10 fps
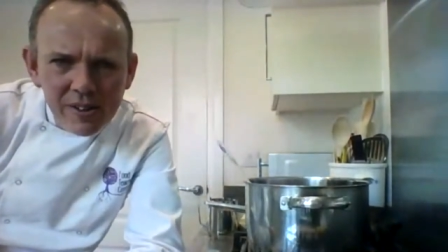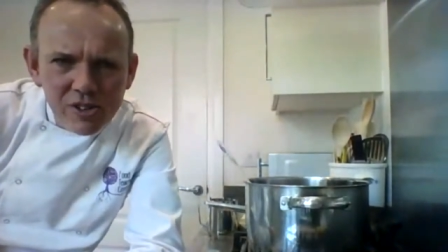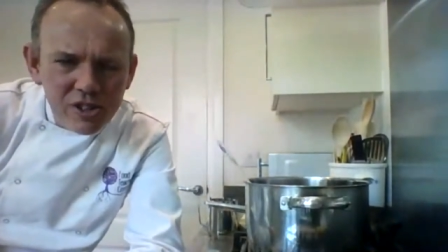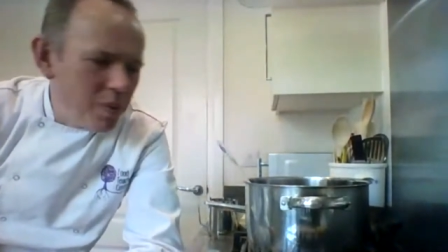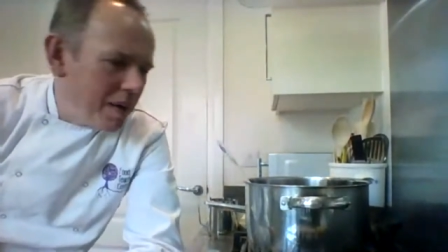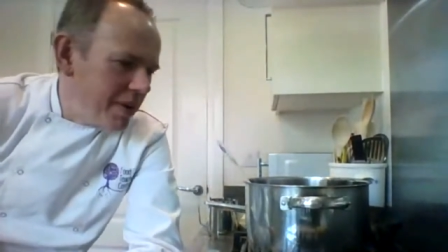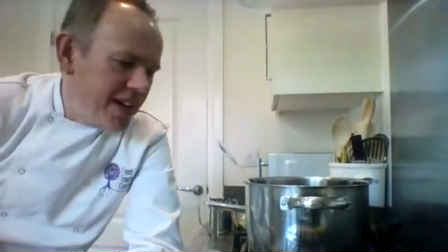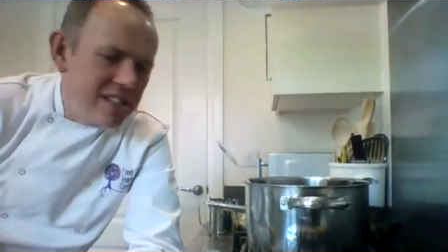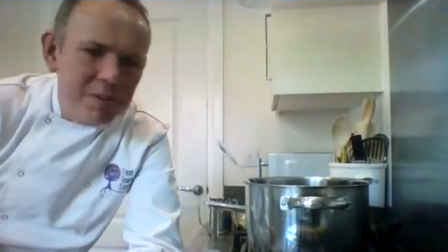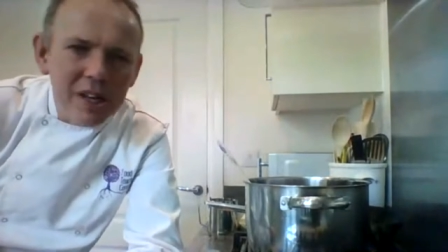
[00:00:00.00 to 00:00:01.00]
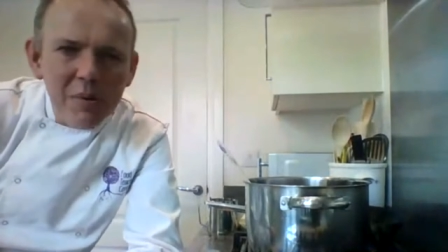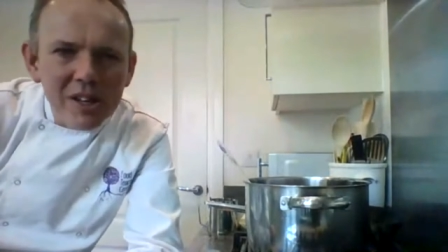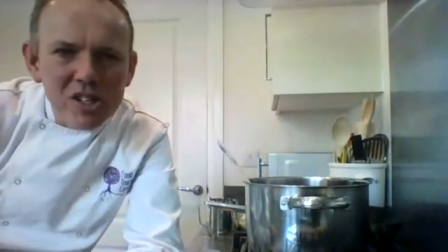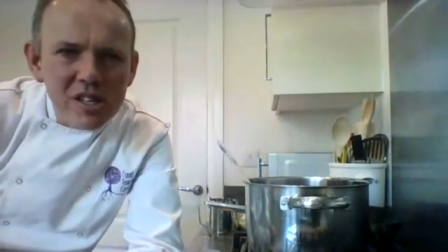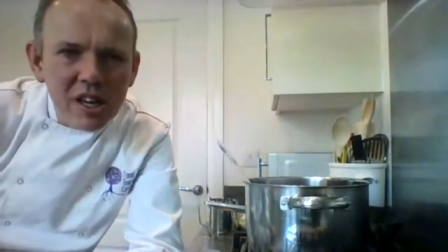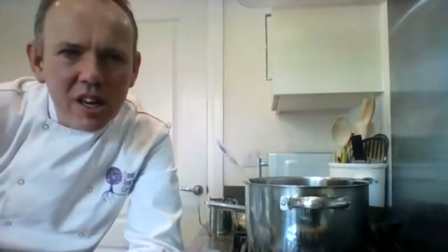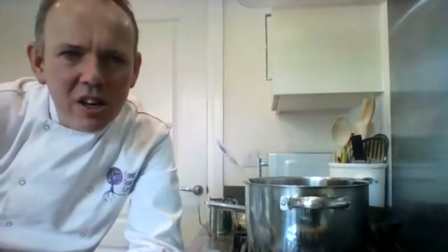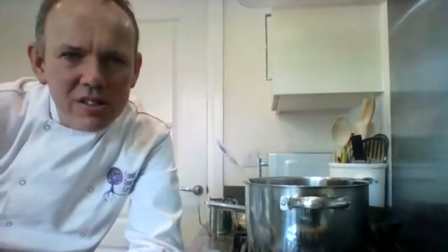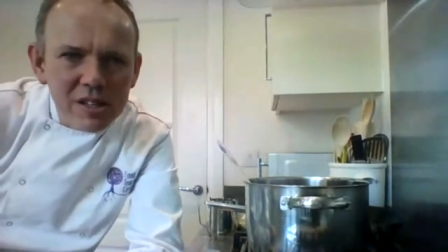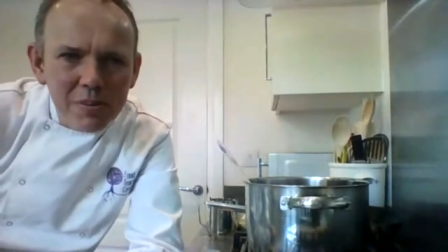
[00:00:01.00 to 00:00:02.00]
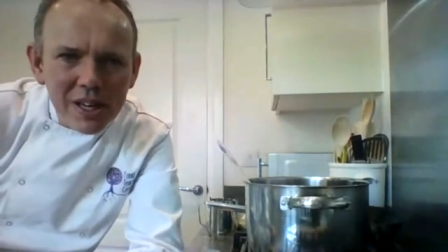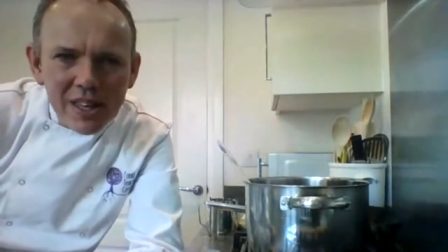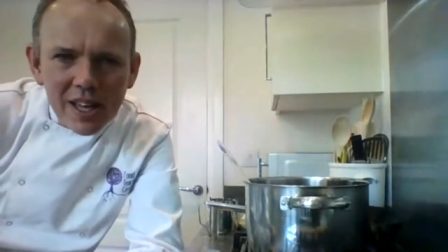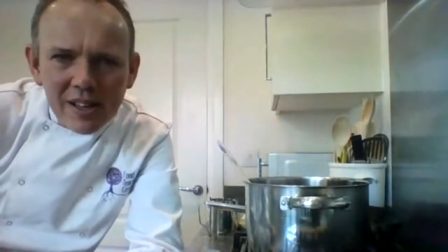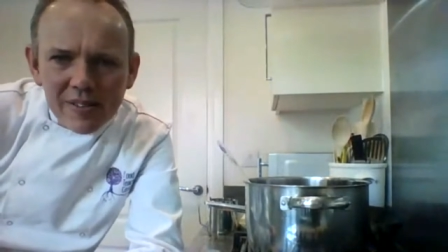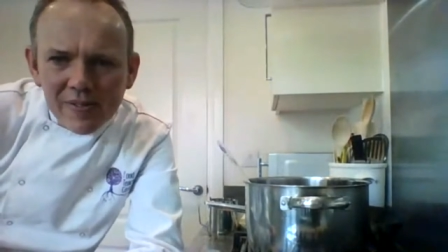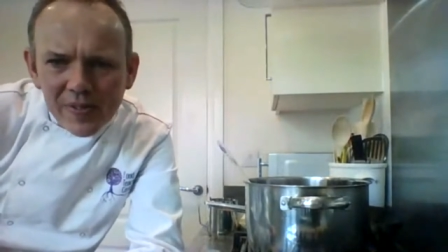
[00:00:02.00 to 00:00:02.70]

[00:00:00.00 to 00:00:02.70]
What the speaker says: Just gonna whack my heat up a little bit, just that last little bit there.